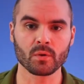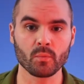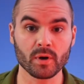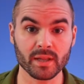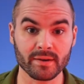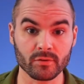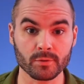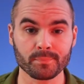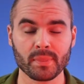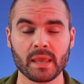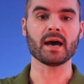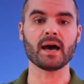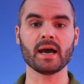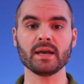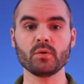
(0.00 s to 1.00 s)
whatever.
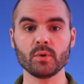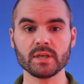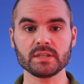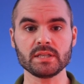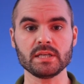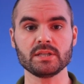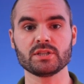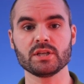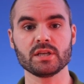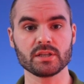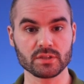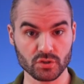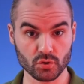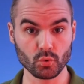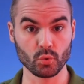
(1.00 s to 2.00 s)
I quit teaching
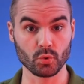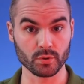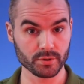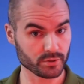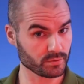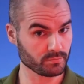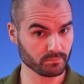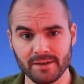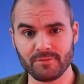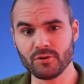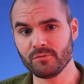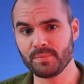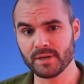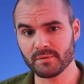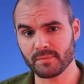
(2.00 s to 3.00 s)
in schools. If
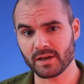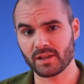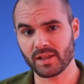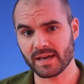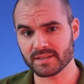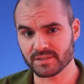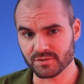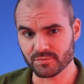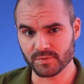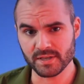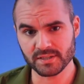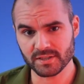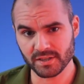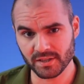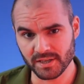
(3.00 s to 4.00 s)
you've been in my classes
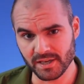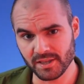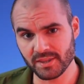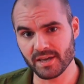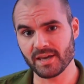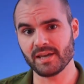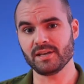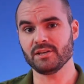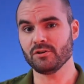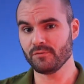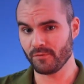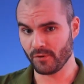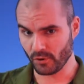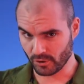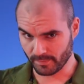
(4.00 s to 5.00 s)
recently, then
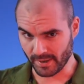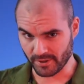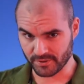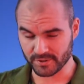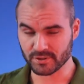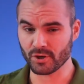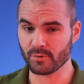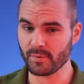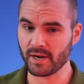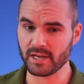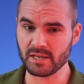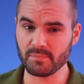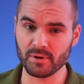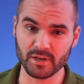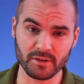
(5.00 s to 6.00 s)
you've heard about this
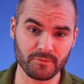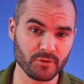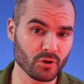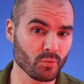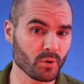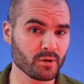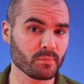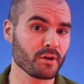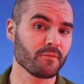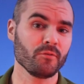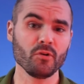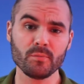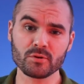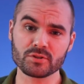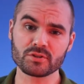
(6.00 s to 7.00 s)
already, but if you're one of my
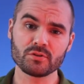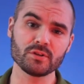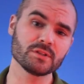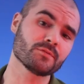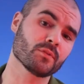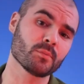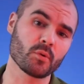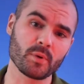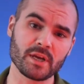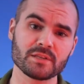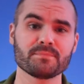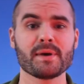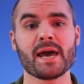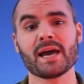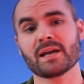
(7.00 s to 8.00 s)
former students from a ways
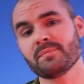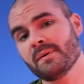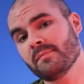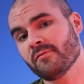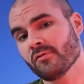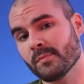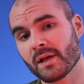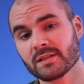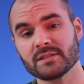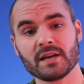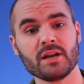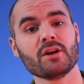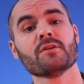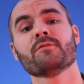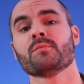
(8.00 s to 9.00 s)
back, maybe from
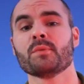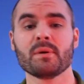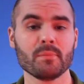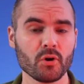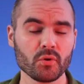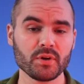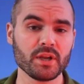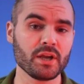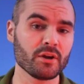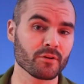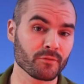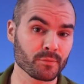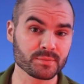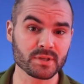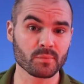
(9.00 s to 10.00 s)
Altair, from Raimondi, or
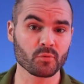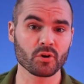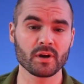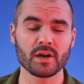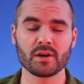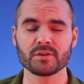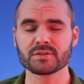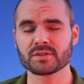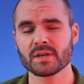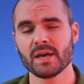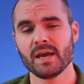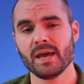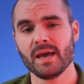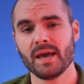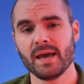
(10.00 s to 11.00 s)
from somewhere else,
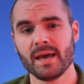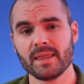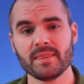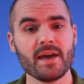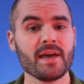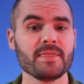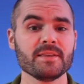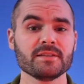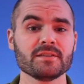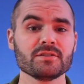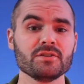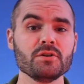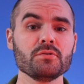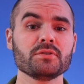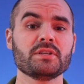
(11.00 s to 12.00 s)
then this is
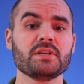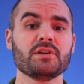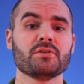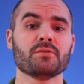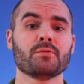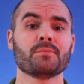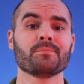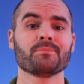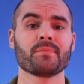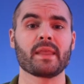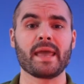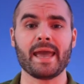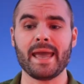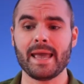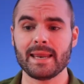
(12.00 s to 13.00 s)
news to you.
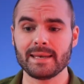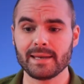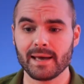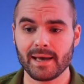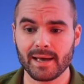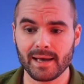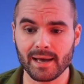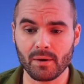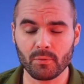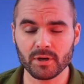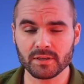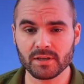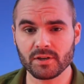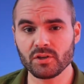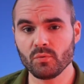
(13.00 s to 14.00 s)
And I want
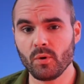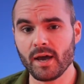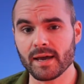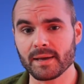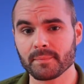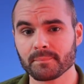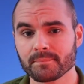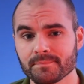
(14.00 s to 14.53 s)
to tell you why.